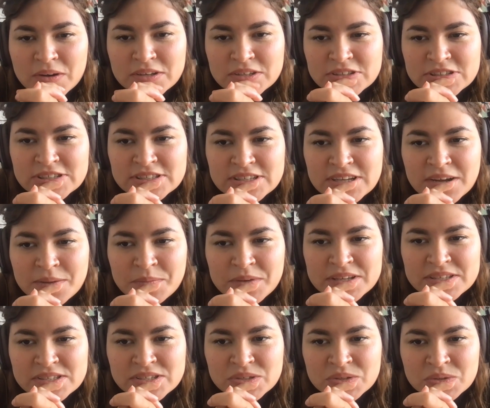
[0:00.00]

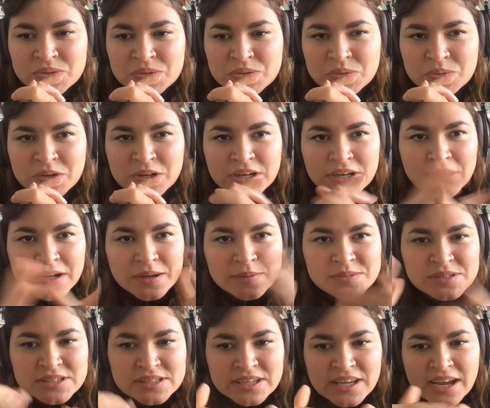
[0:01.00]
we're going to come
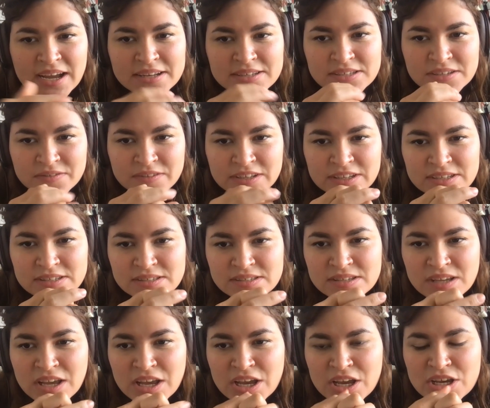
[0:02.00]
to the end of
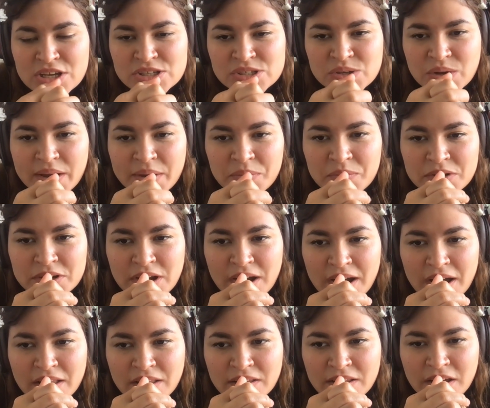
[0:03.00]
this. So I would
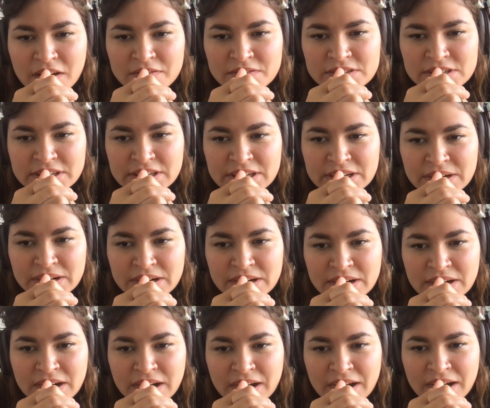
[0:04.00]
love to
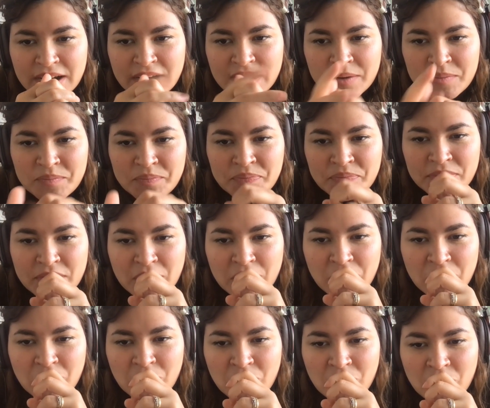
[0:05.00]
hear
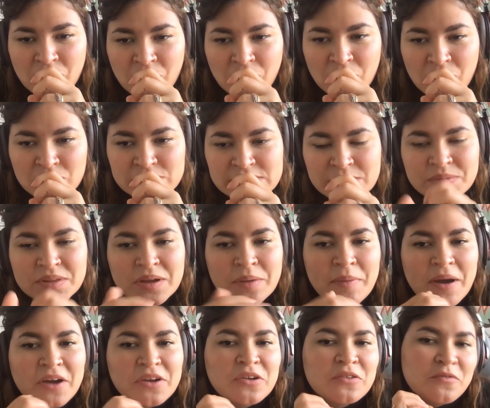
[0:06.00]
something
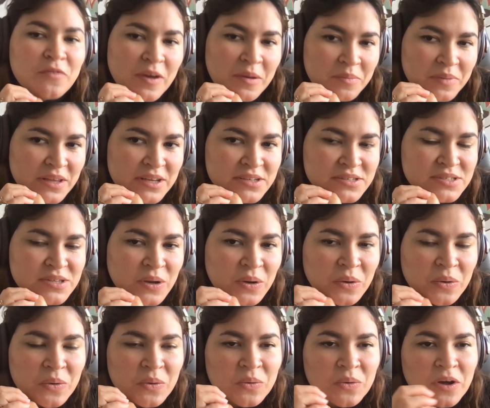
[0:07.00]
about your family.
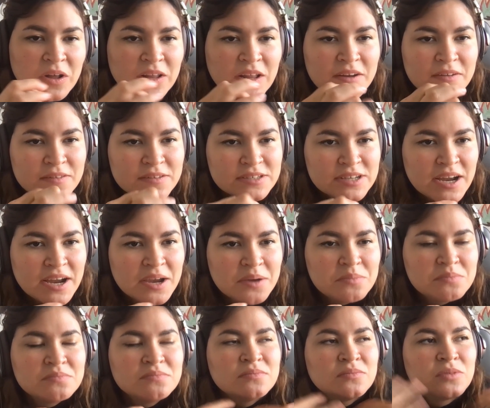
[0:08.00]
So a lot of the
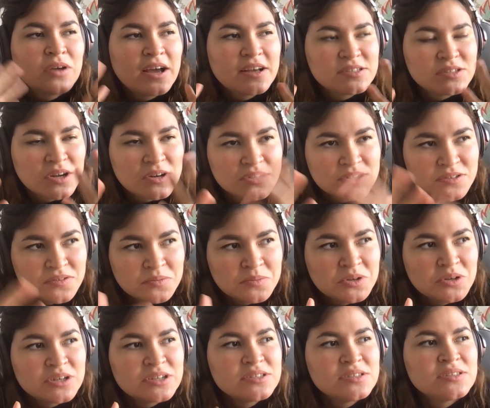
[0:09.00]
time, as daughters of
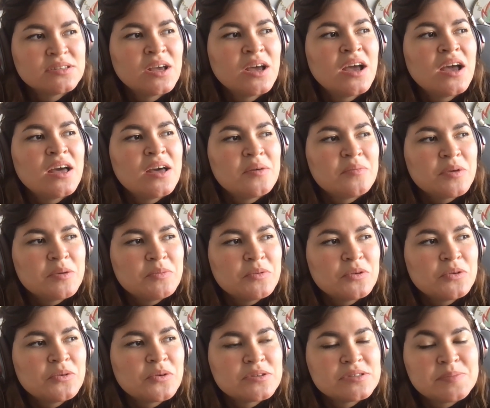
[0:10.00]
immigrants,
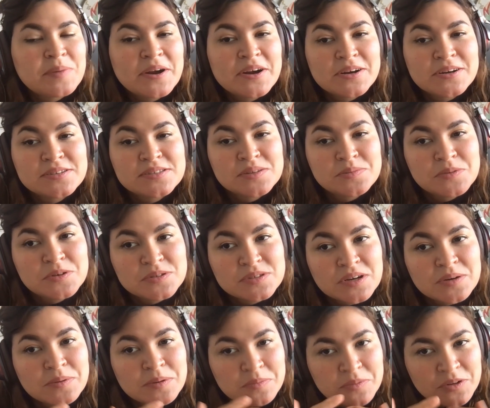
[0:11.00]
people who inspired us the most
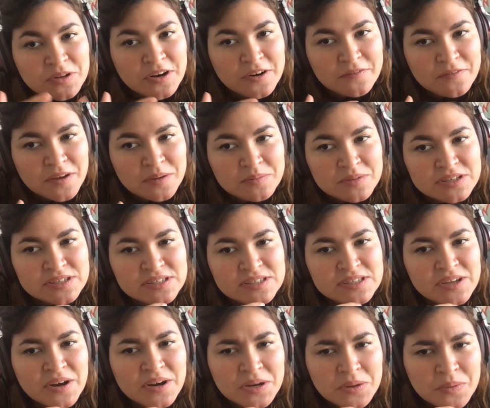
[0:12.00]
are people in our families. Is
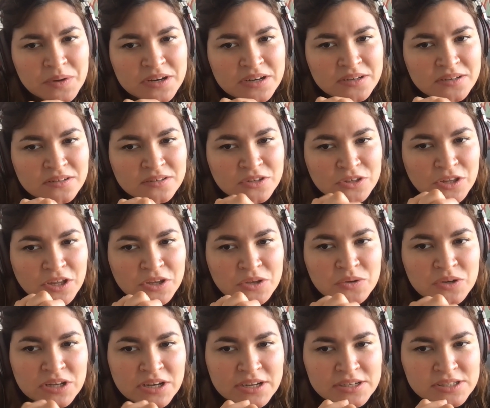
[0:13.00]
there anyone that you
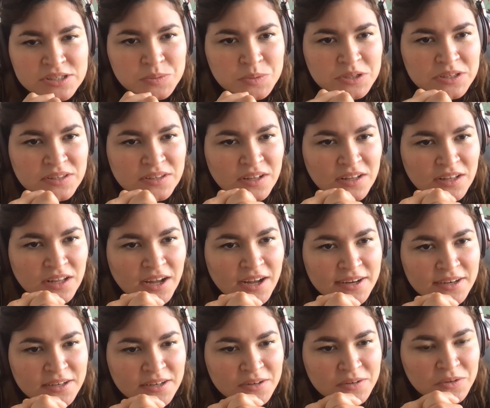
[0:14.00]
connected with a
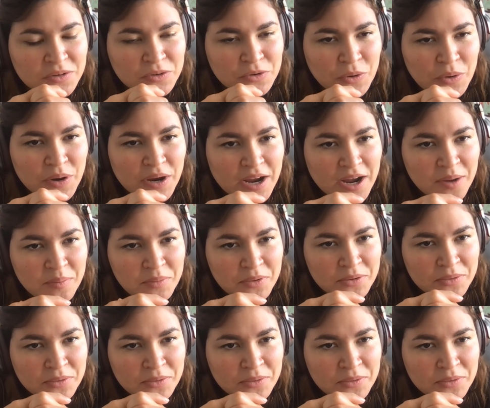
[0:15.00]
lot growing up?